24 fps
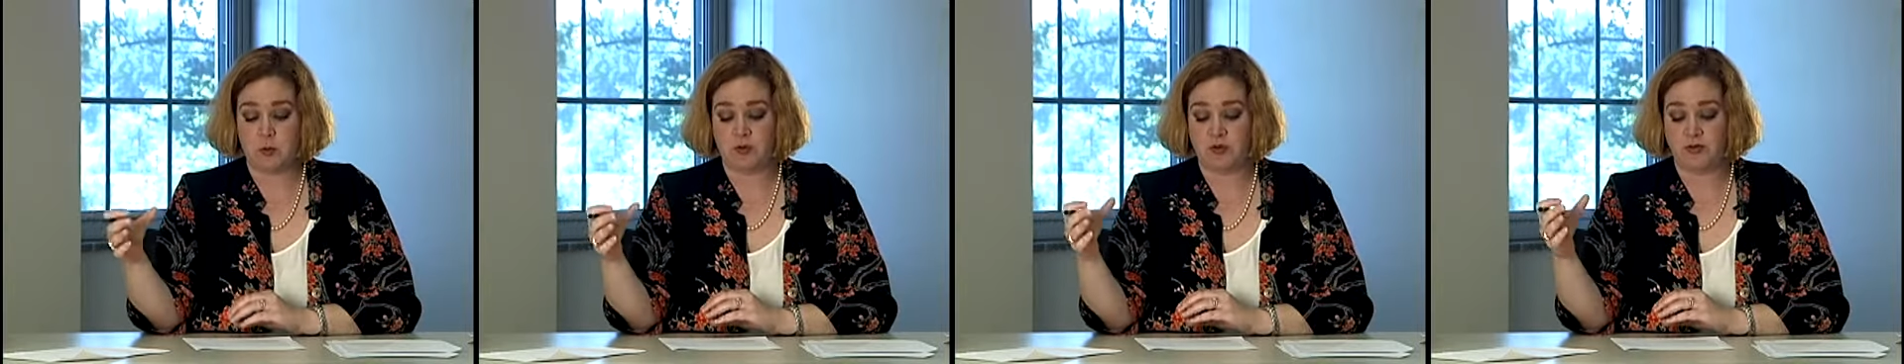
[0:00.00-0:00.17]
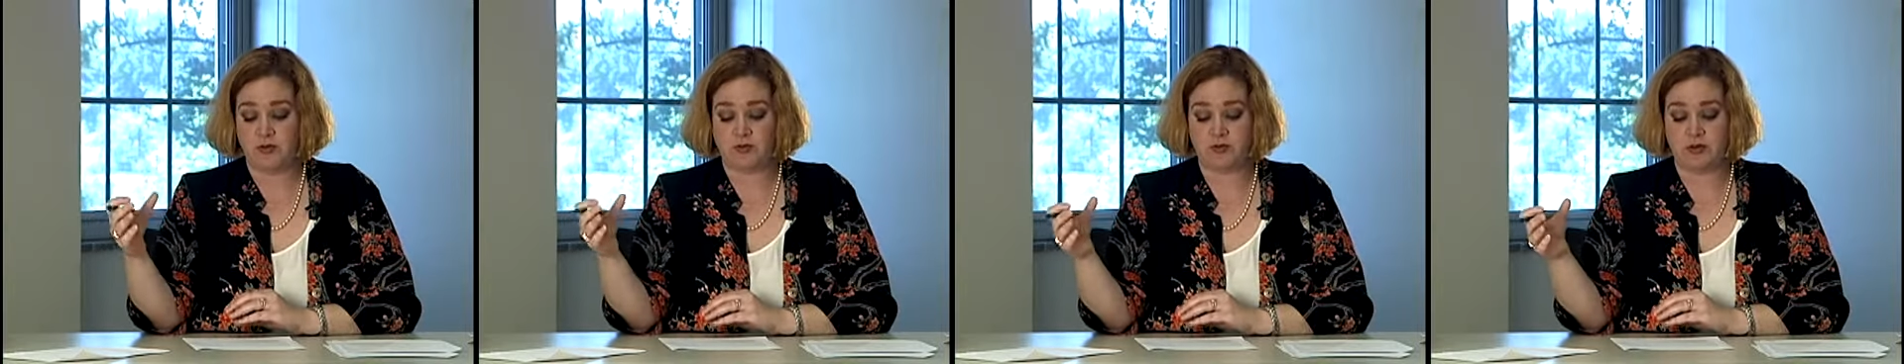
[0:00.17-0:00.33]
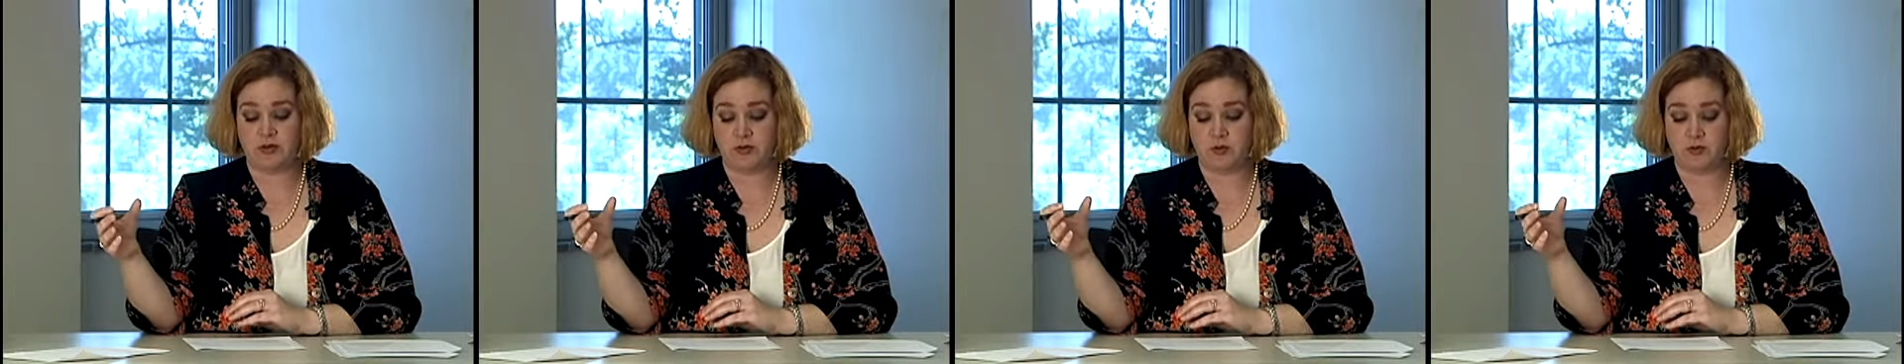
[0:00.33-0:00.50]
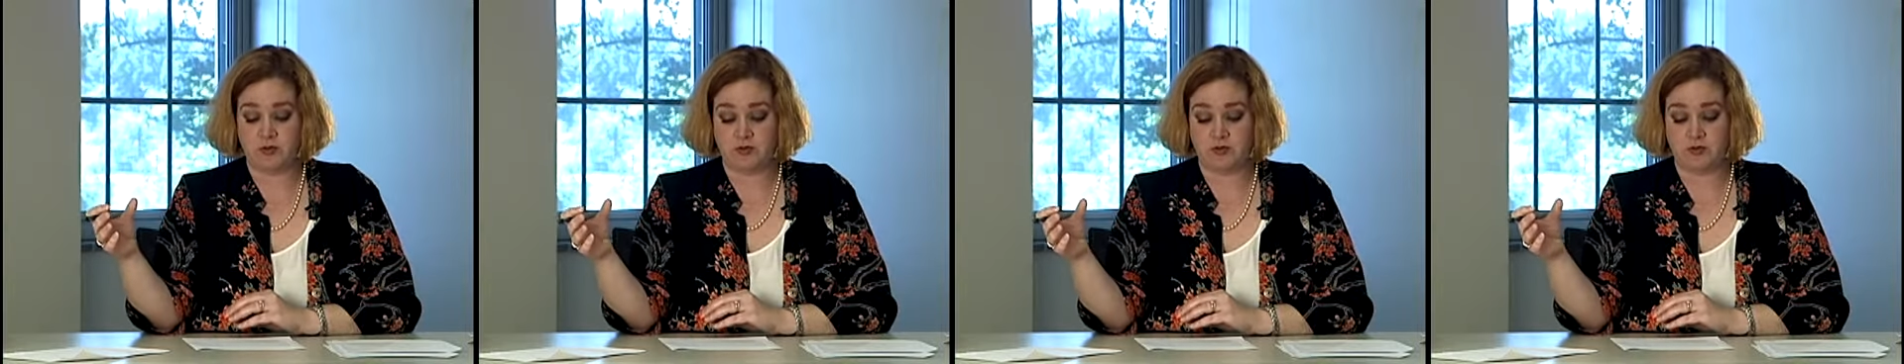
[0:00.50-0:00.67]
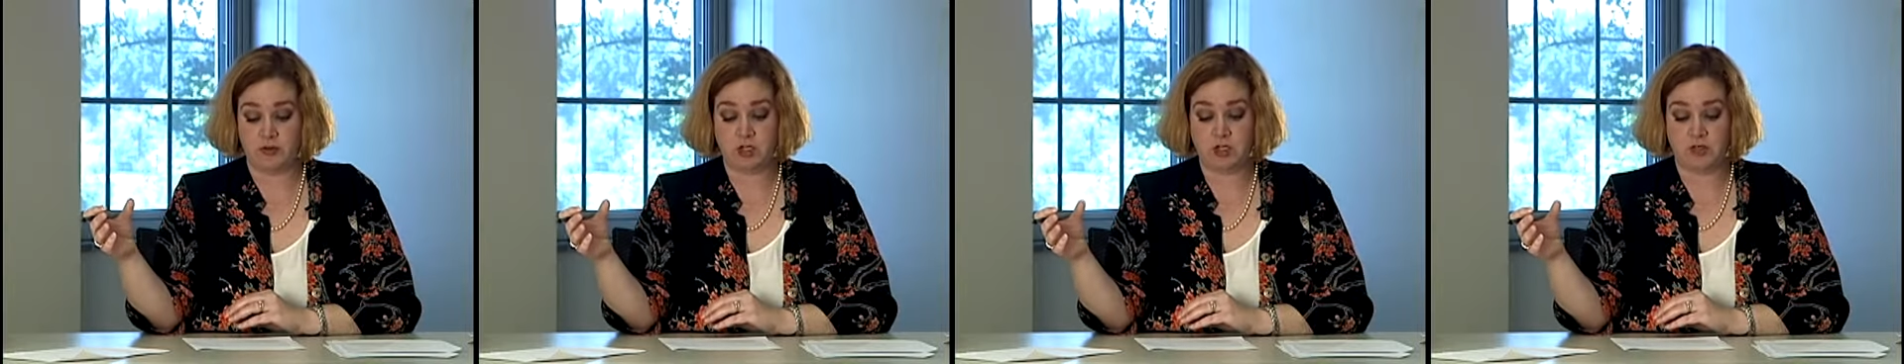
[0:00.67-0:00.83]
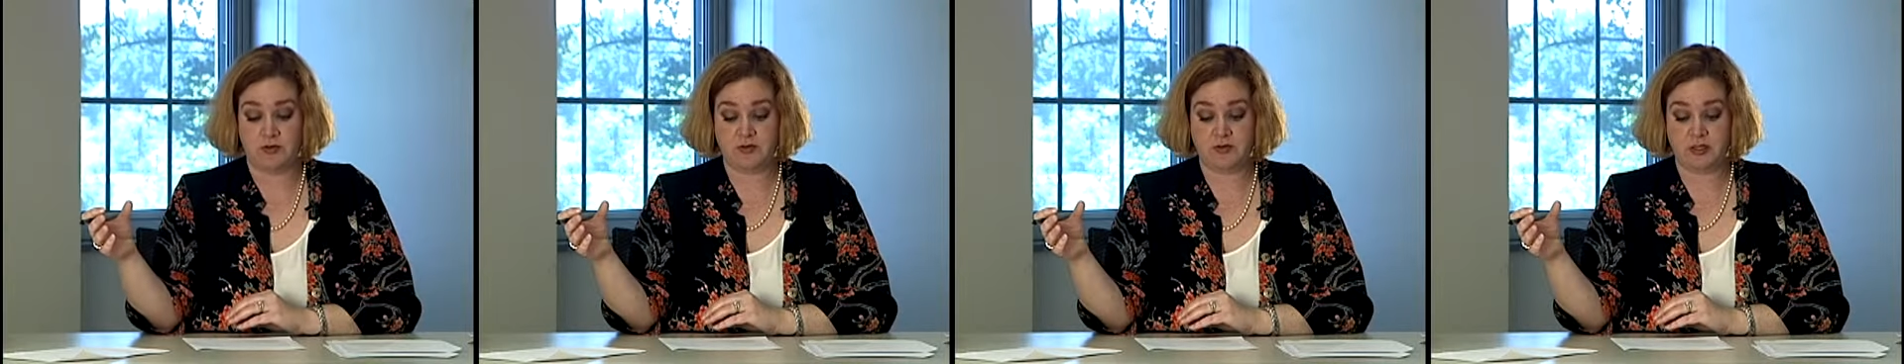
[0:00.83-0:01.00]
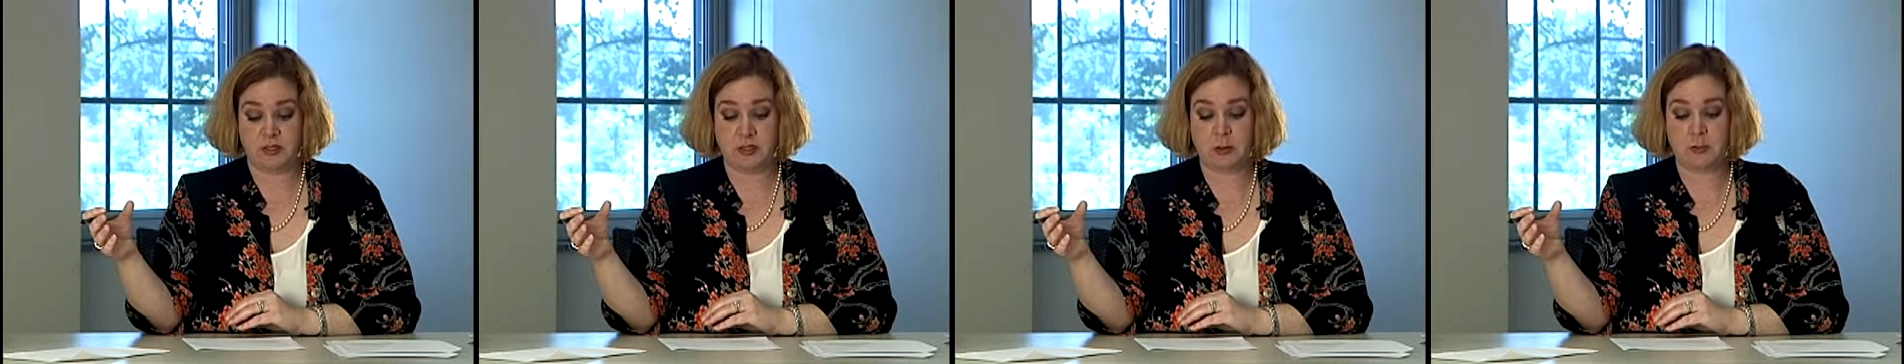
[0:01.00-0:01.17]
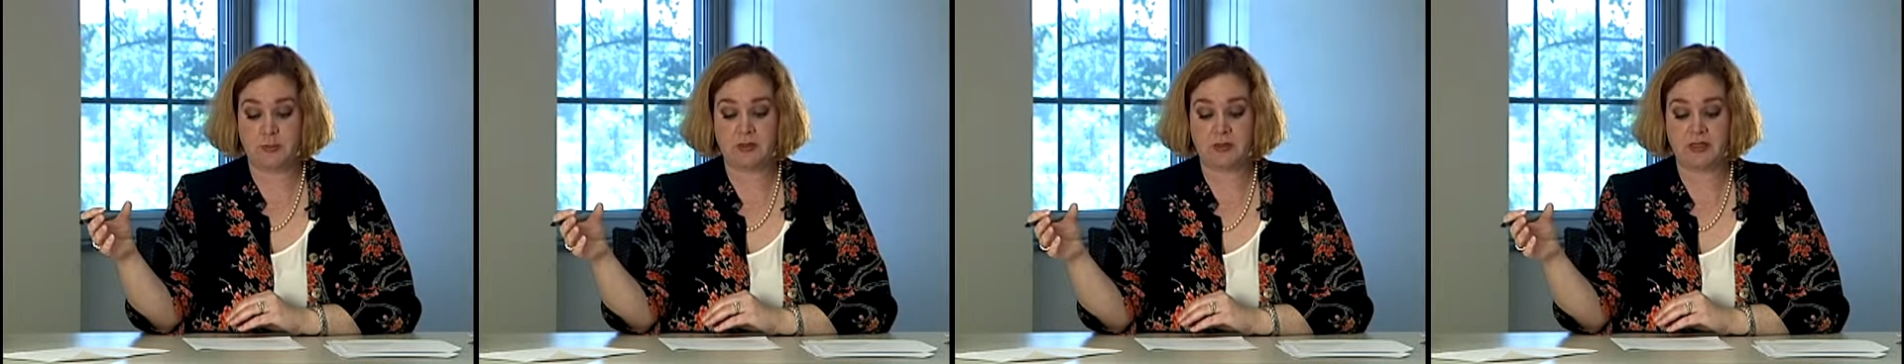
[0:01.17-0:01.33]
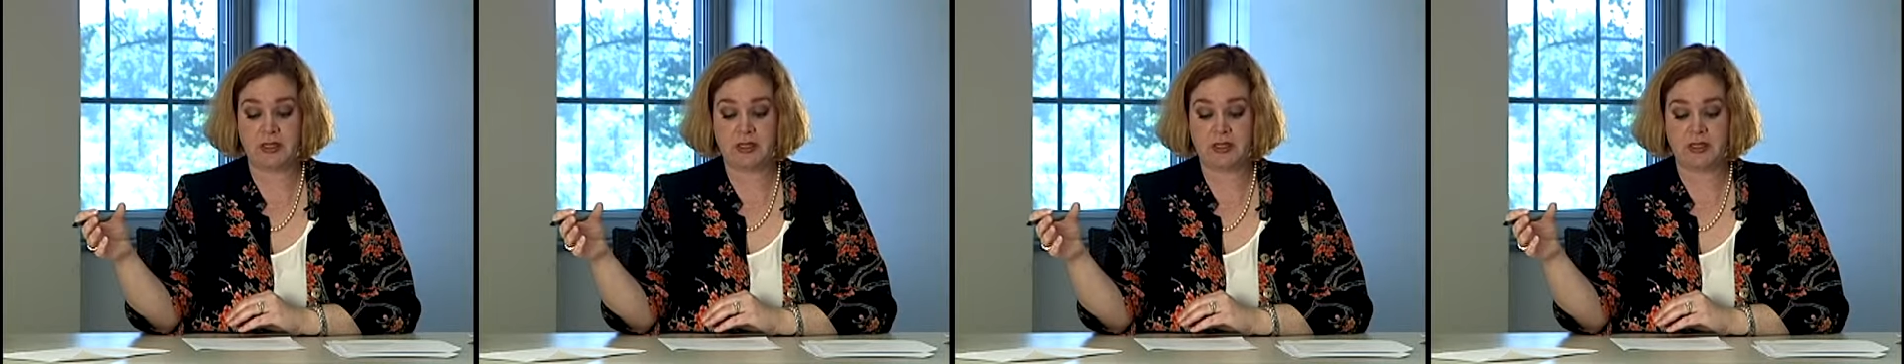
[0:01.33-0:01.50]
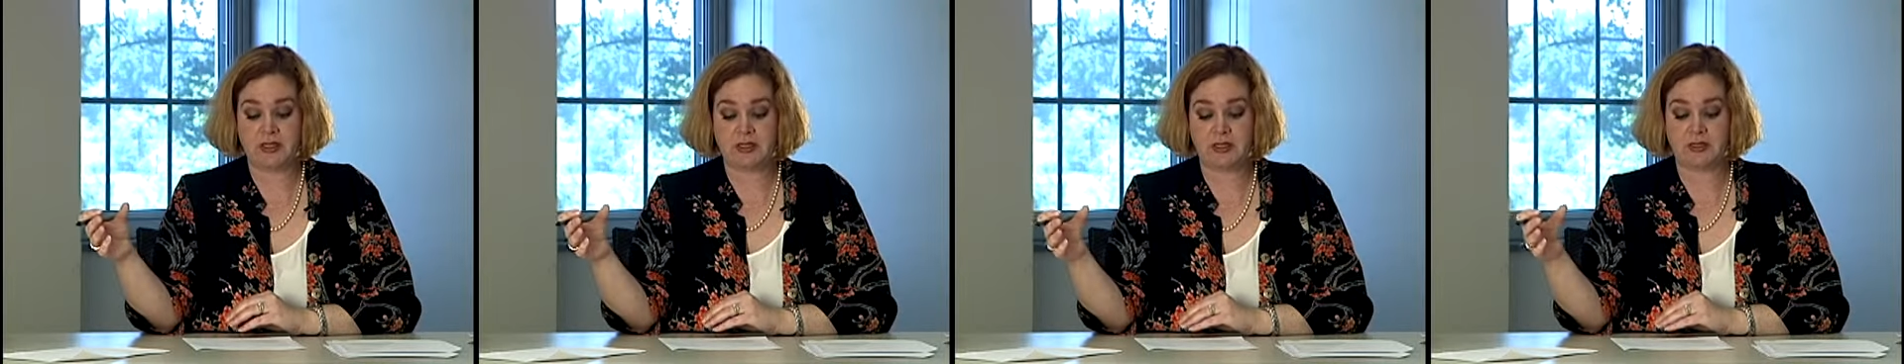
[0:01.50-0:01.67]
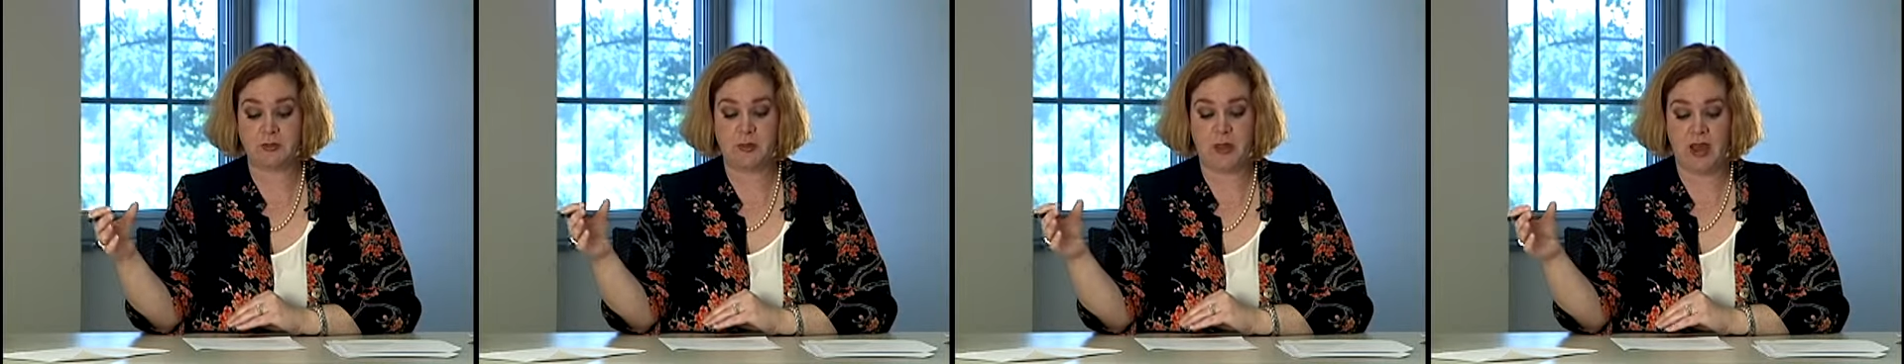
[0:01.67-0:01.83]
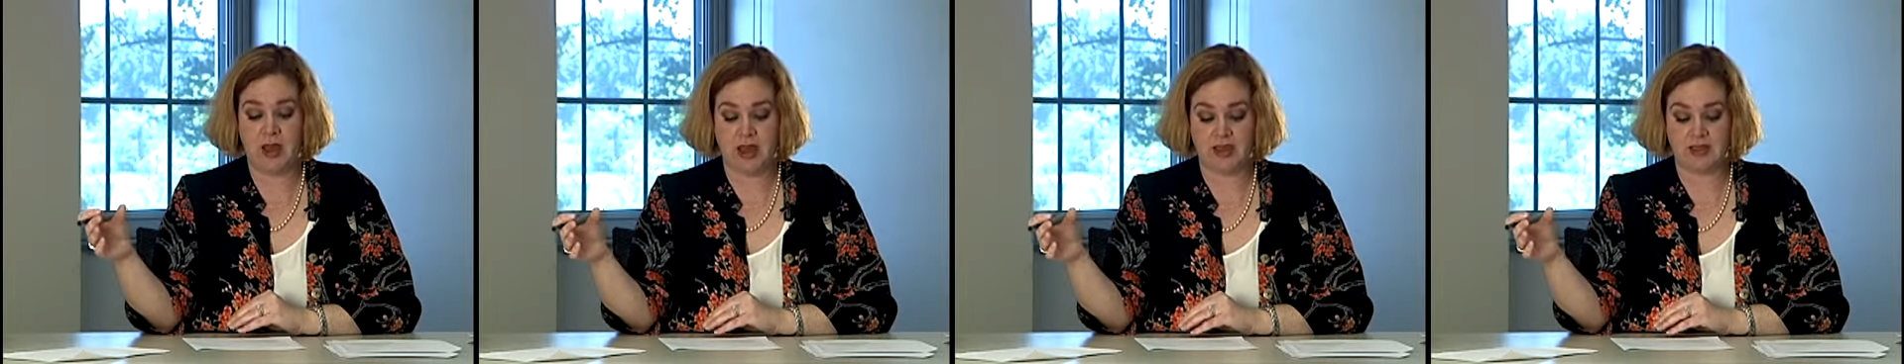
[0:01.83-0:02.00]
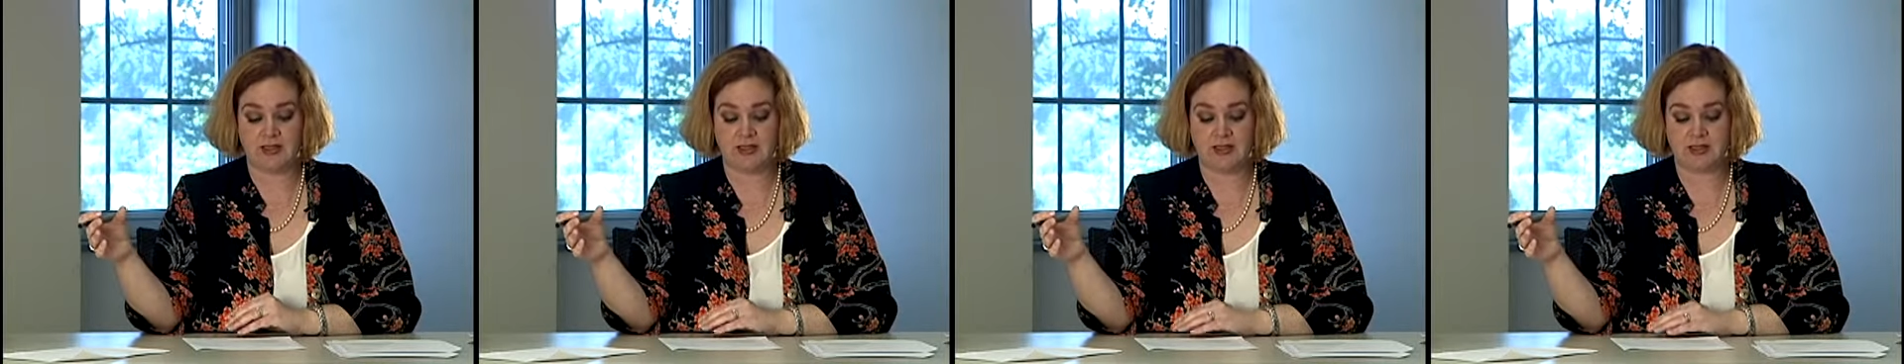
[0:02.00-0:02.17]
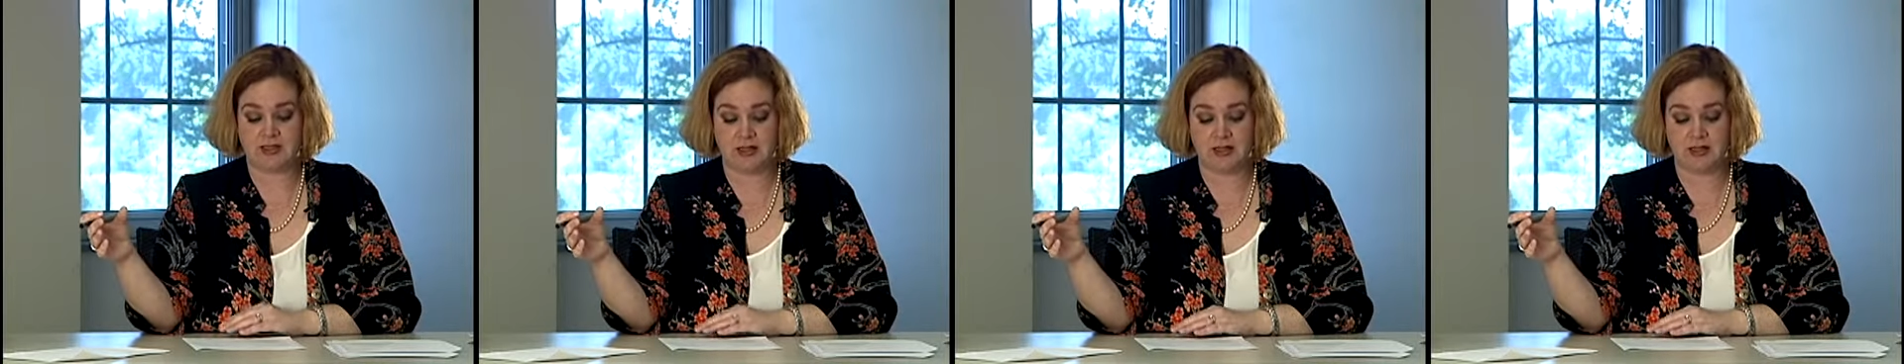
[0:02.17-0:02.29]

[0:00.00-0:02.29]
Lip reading: we've shifted completely to past